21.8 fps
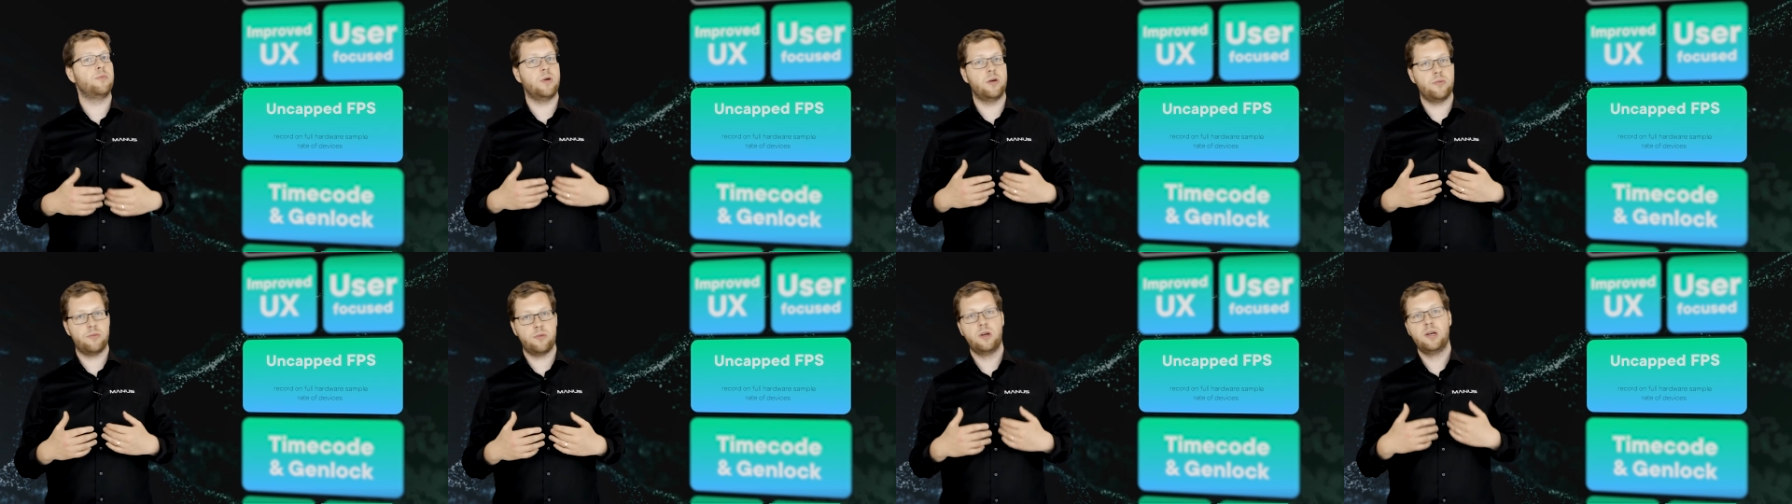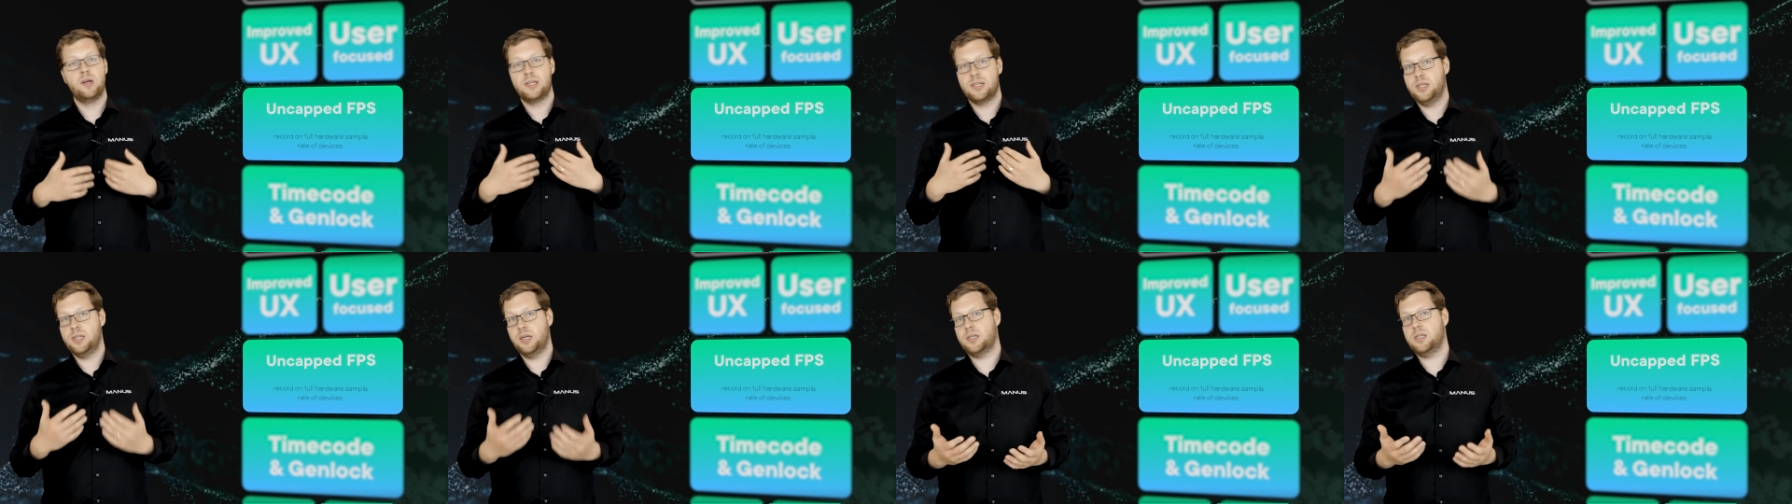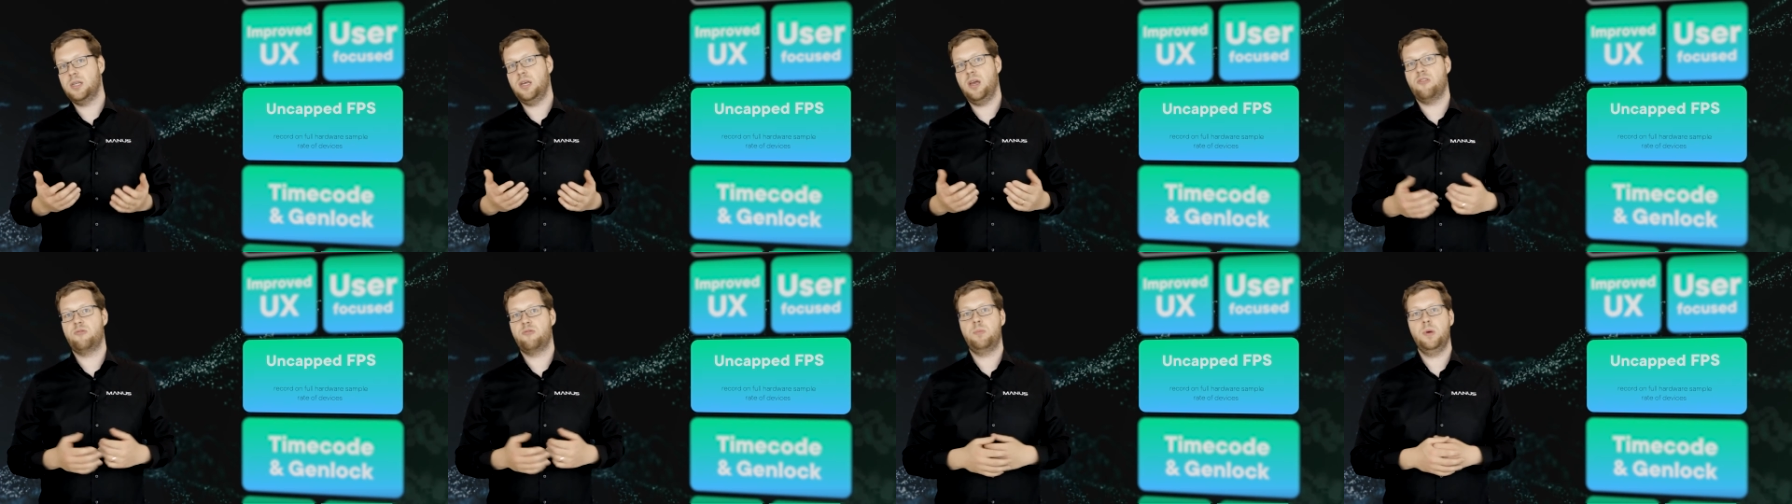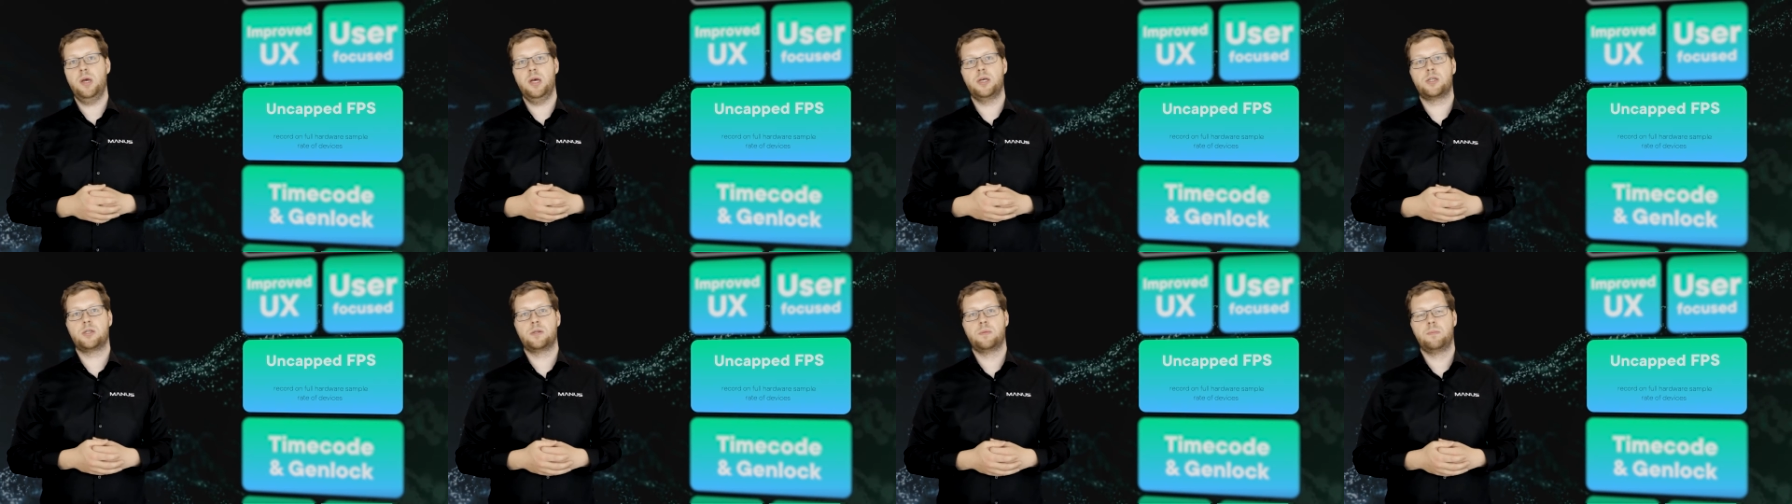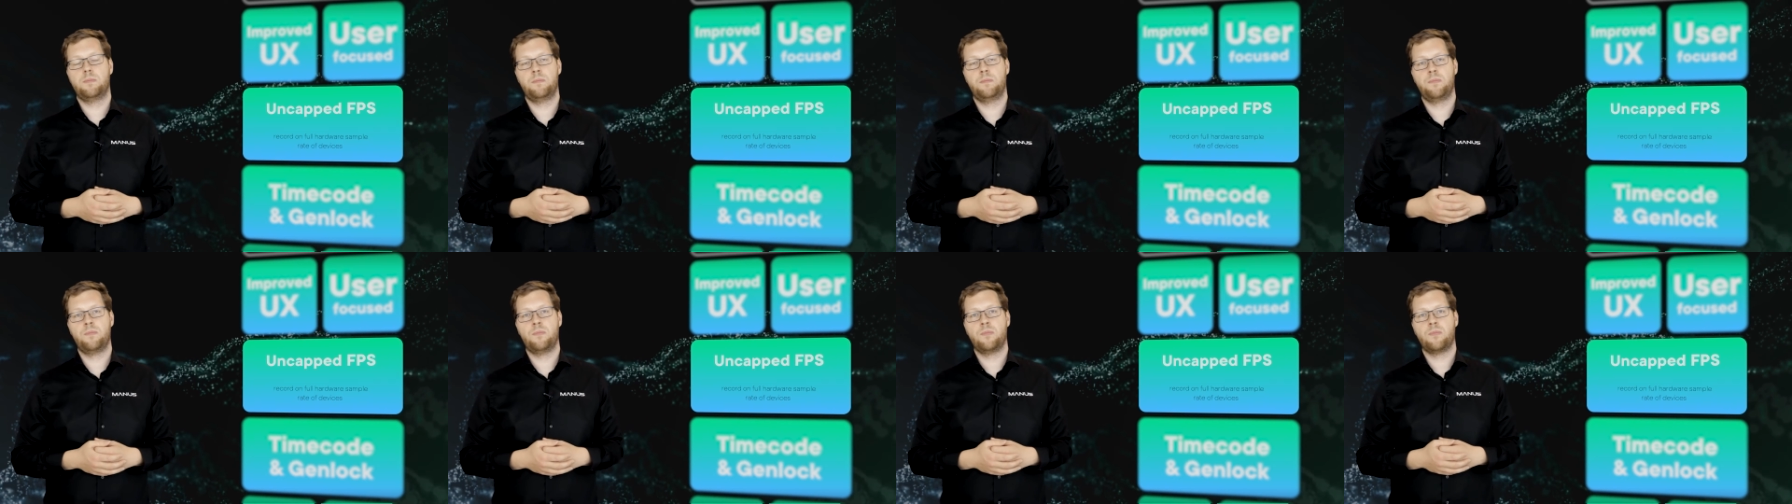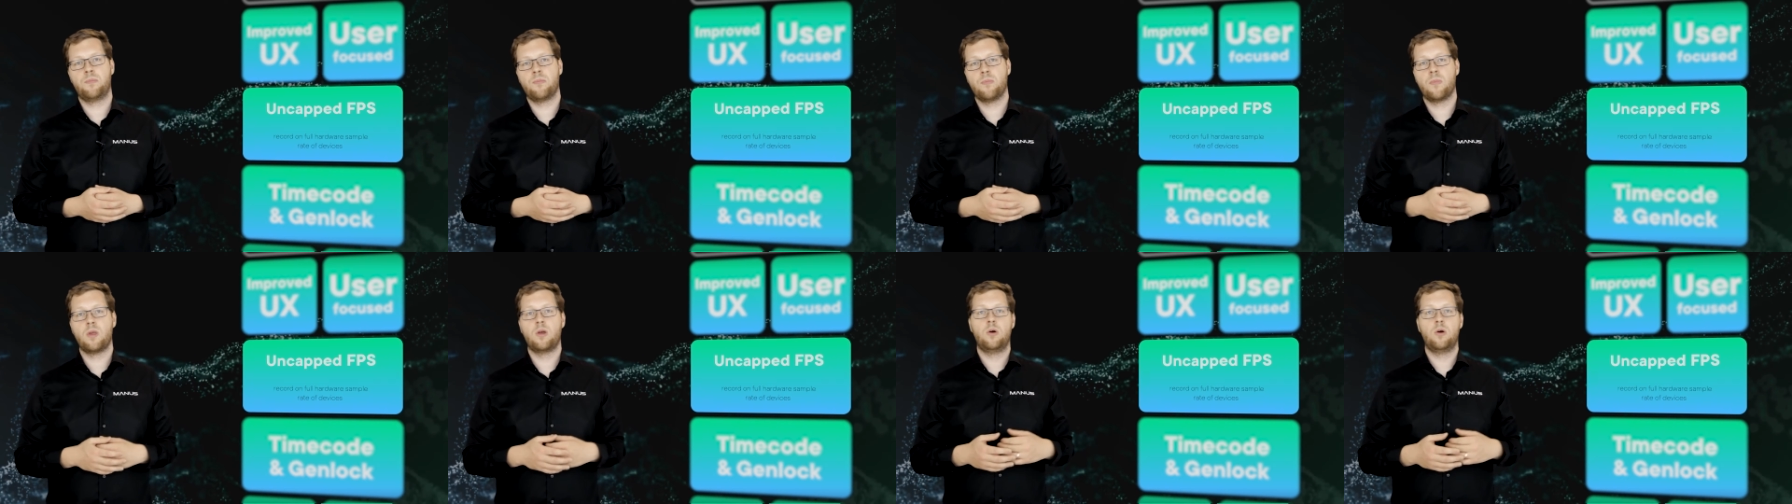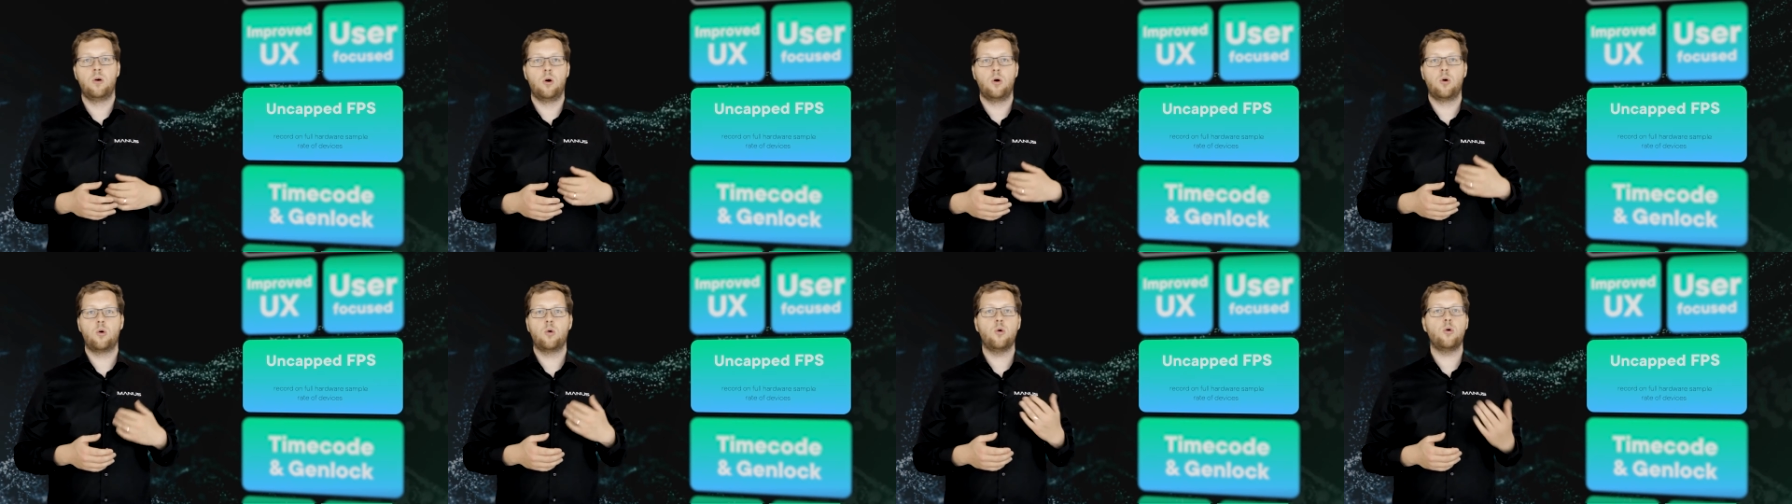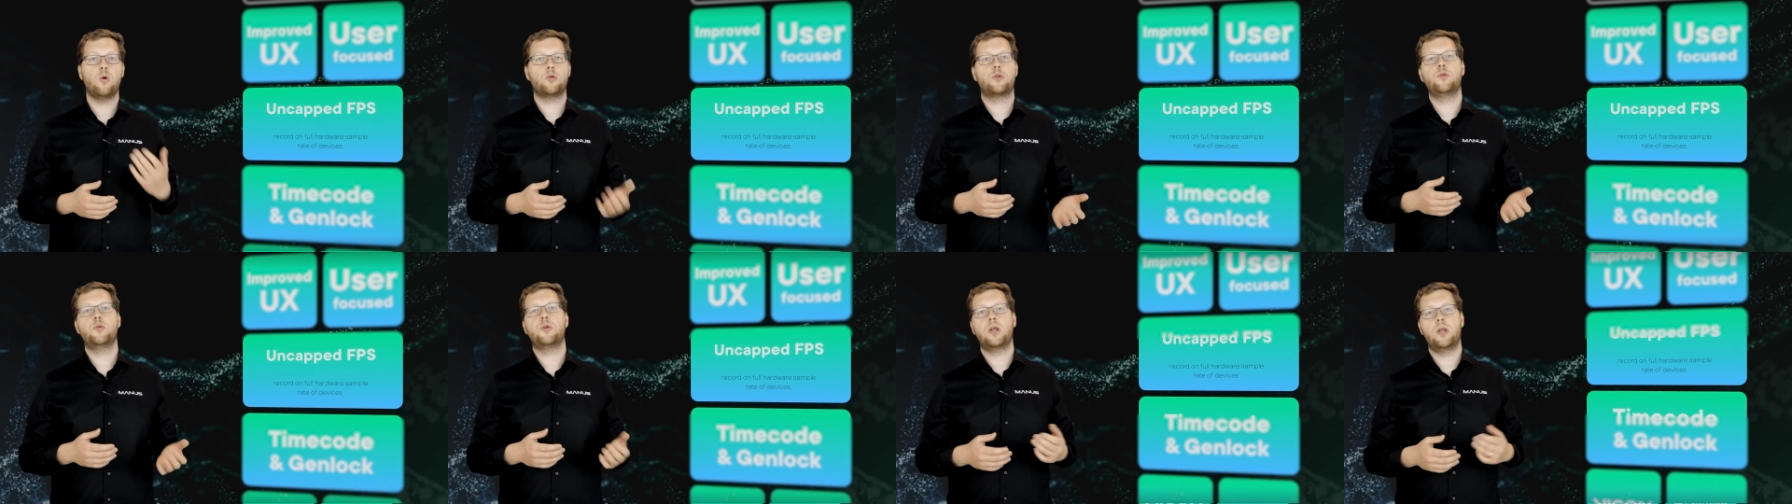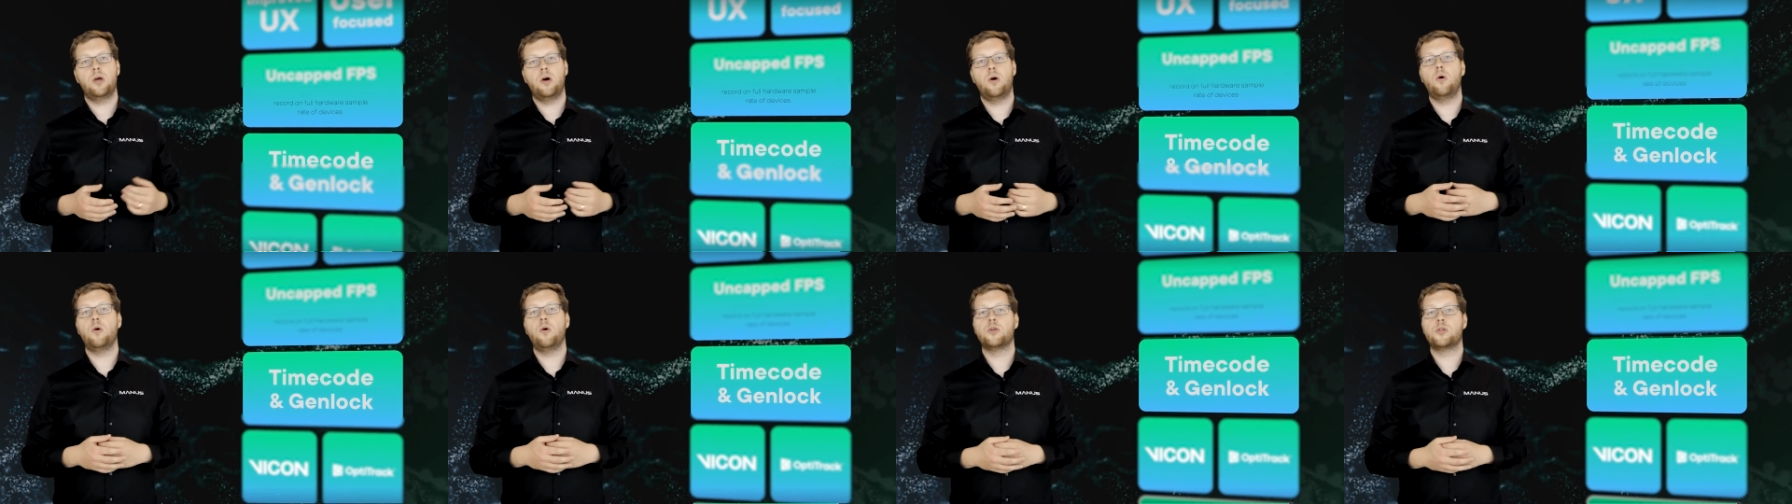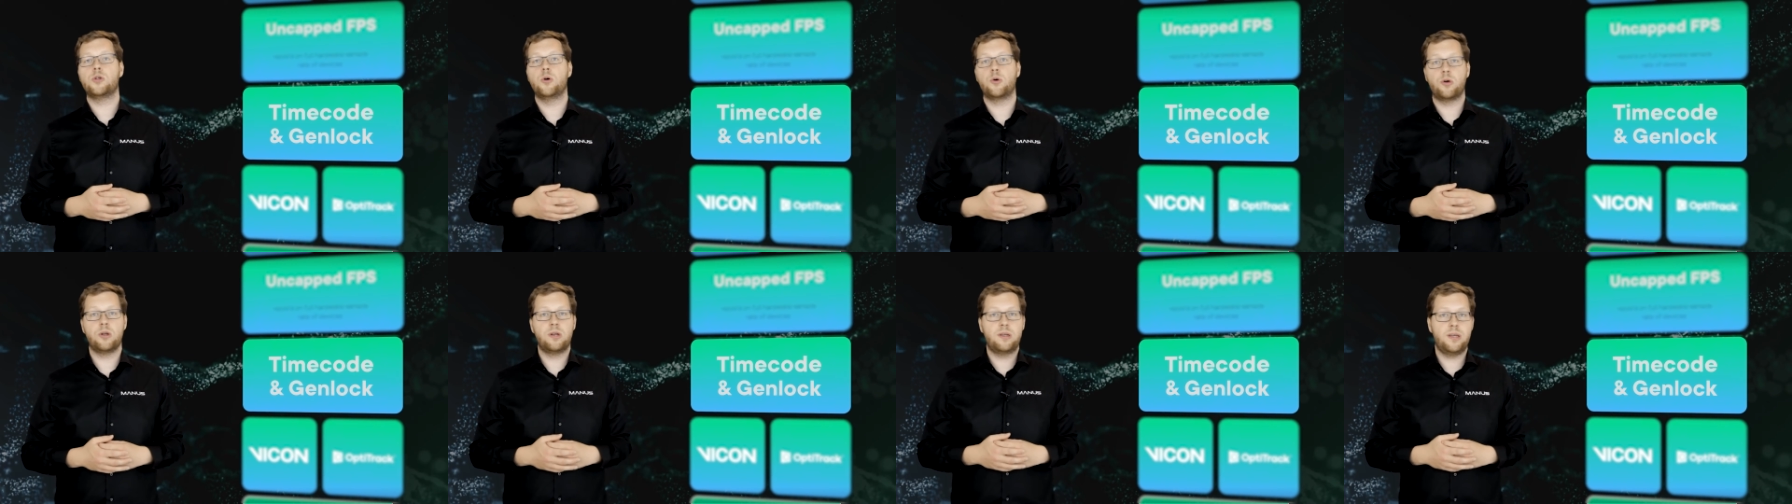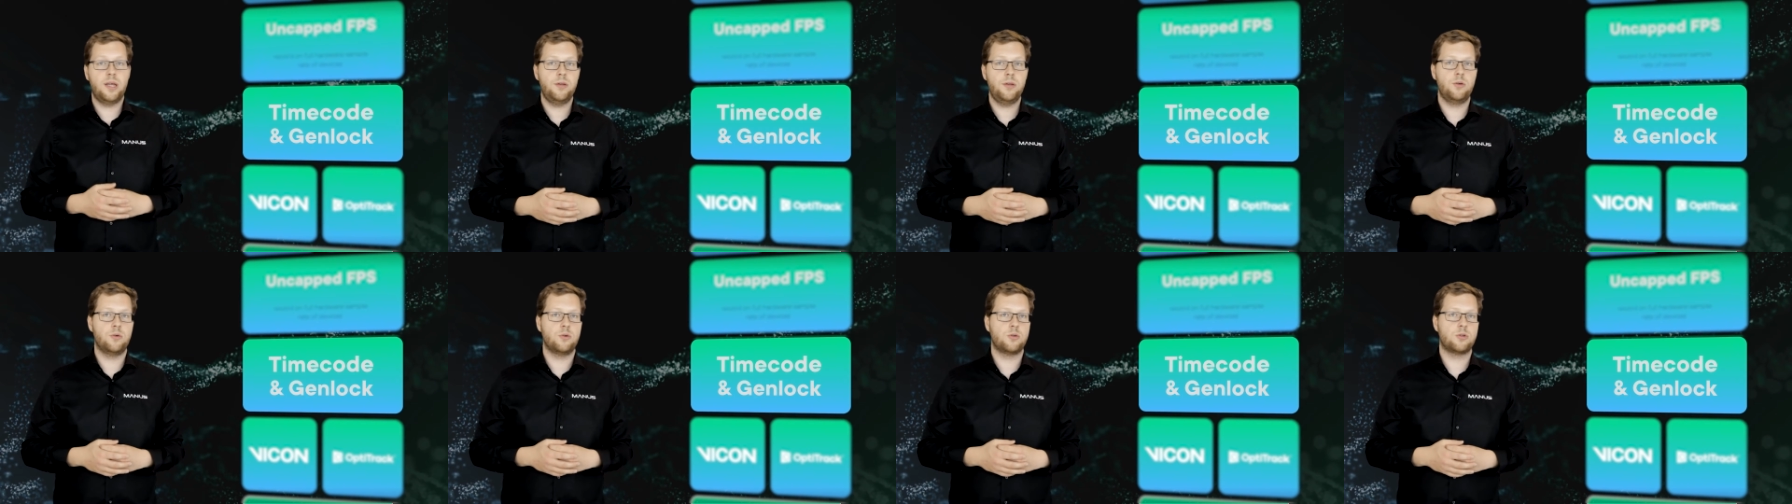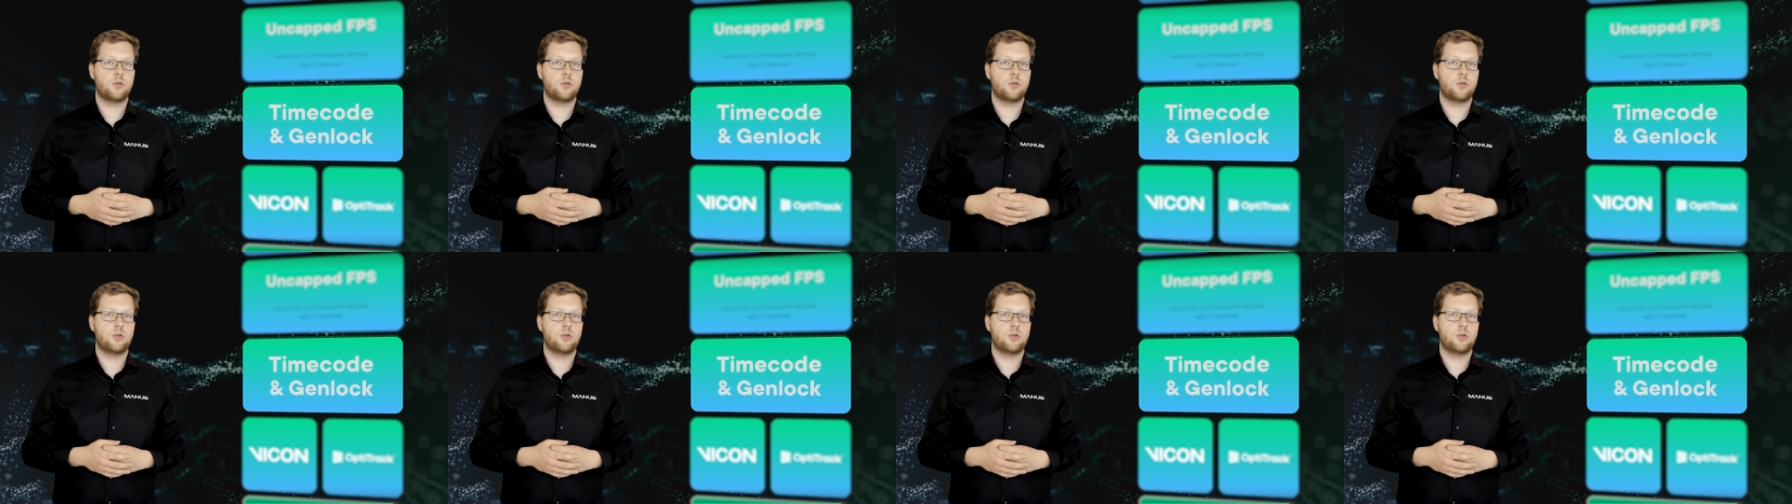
of 60 FPS. Core 2.0 also continues